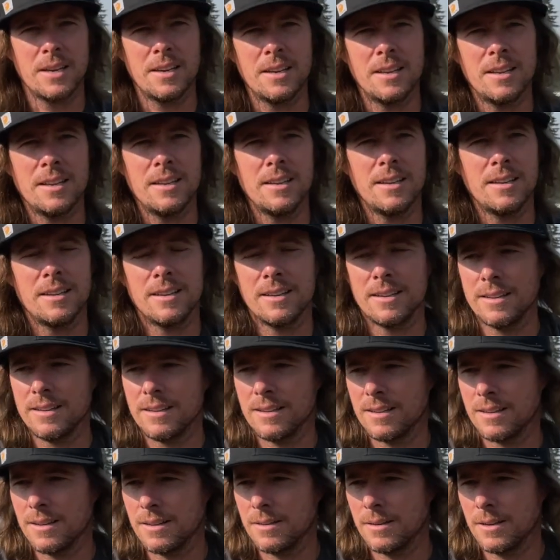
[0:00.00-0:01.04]
getting,
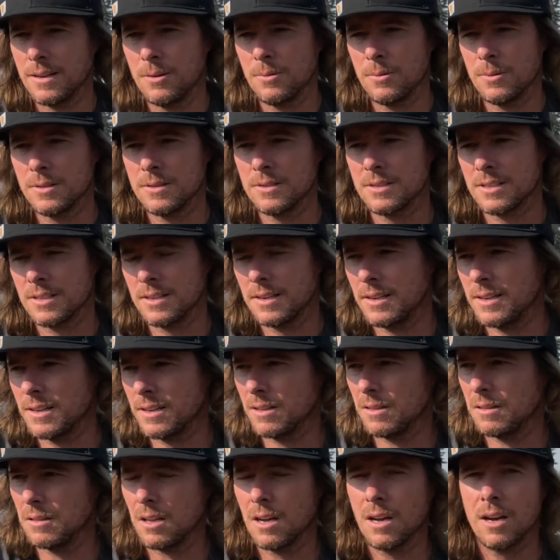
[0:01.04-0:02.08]
I wouldn't say
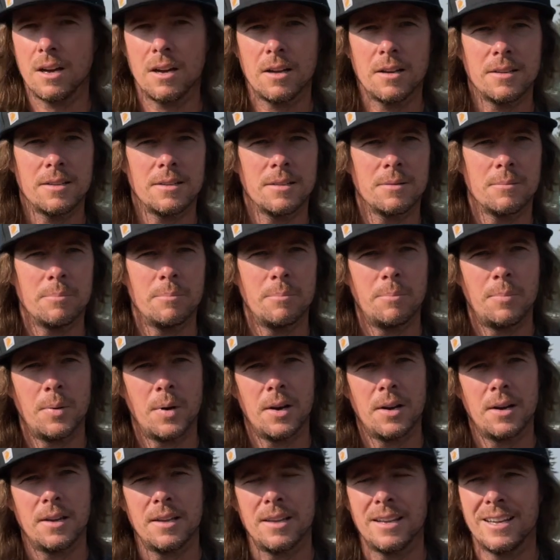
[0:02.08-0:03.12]
a lot,
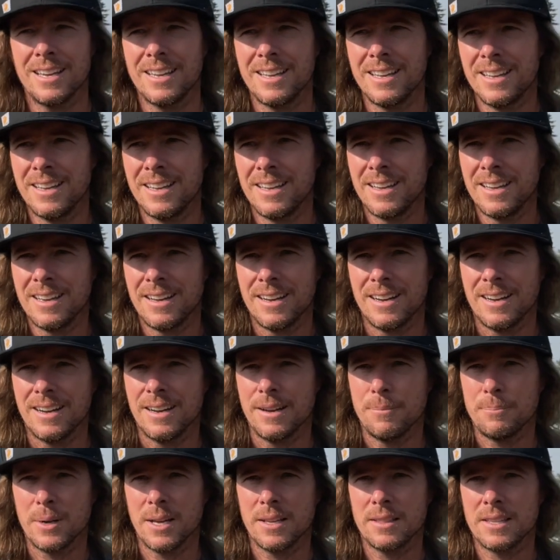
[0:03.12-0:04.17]
but
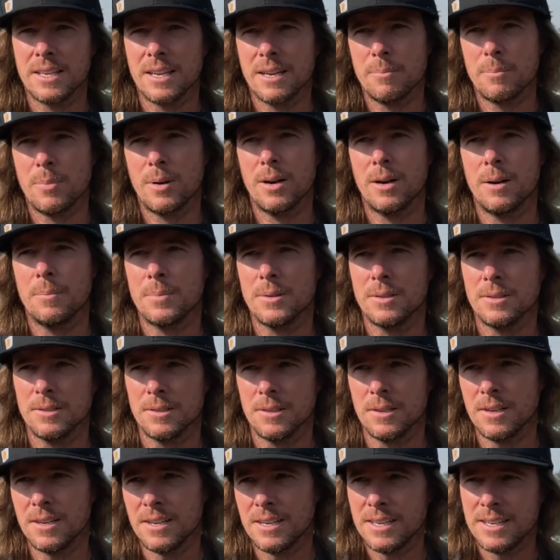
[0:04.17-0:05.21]
I'm not that
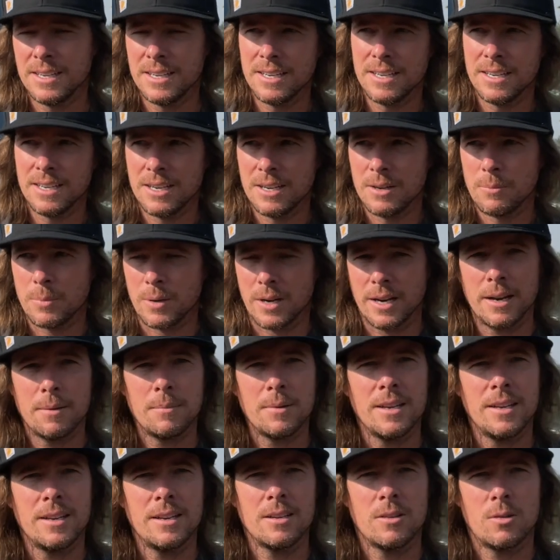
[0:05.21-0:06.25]
popular. But I am
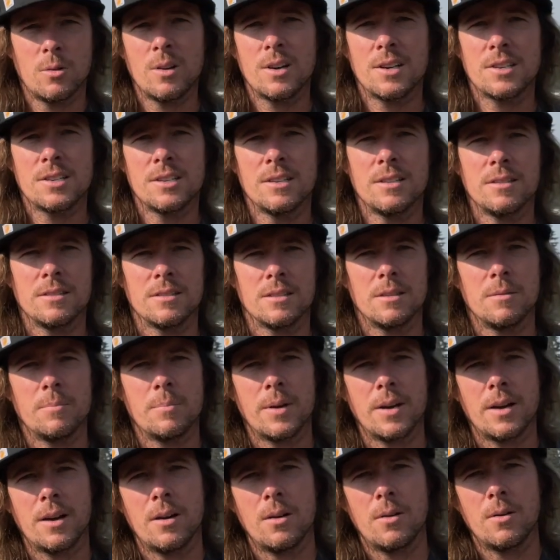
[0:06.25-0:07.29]
getting questions
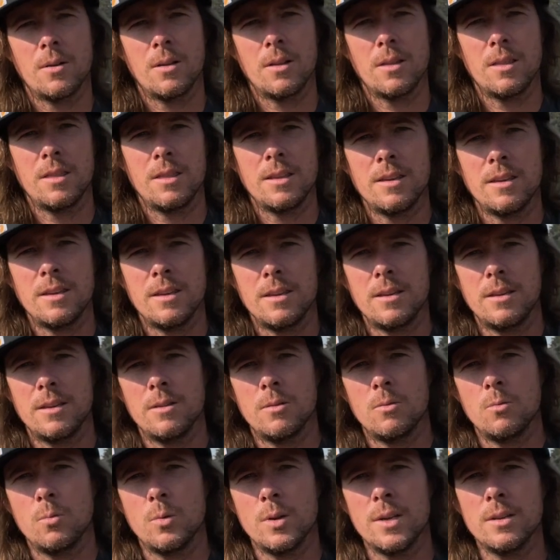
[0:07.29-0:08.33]
about
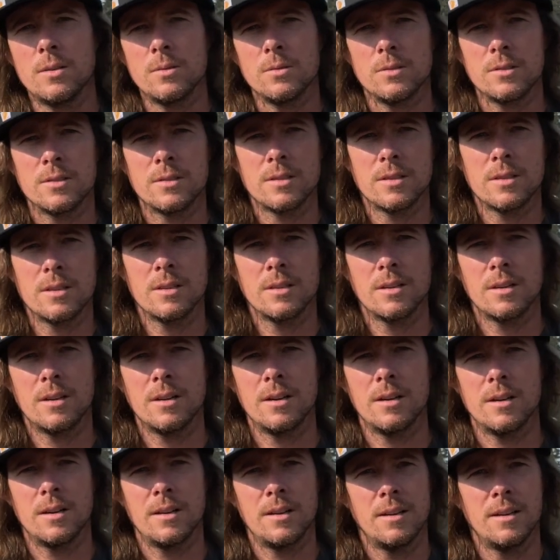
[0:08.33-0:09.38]
the wheels
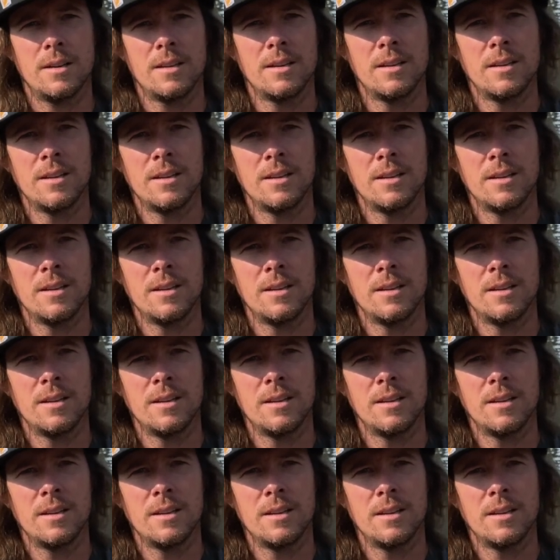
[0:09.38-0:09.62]
on